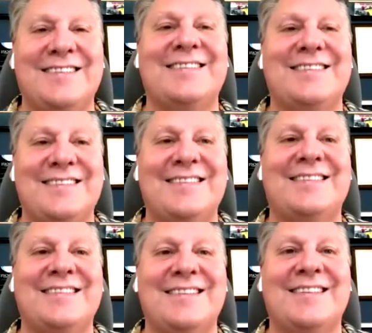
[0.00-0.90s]

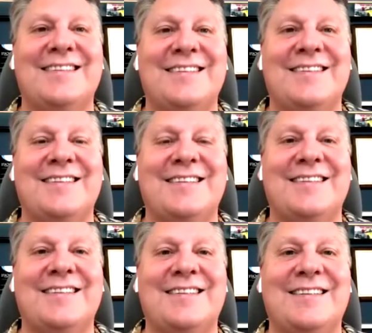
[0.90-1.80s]

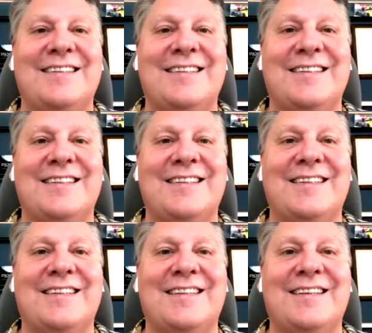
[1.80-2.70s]

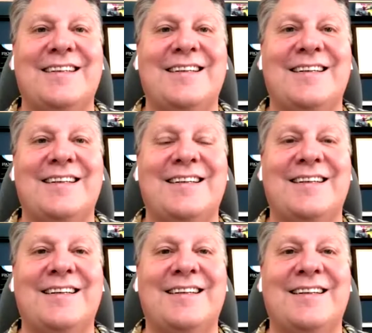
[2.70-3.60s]

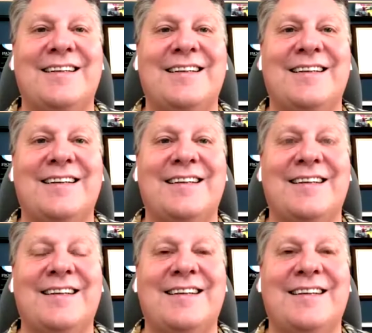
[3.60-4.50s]

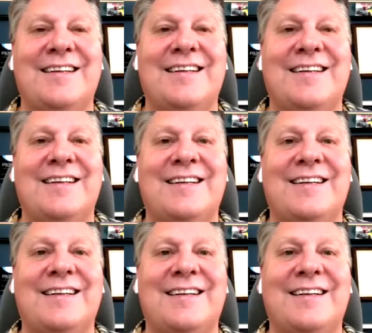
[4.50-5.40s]

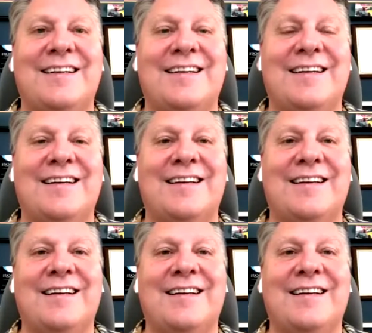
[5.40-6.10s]
(silent)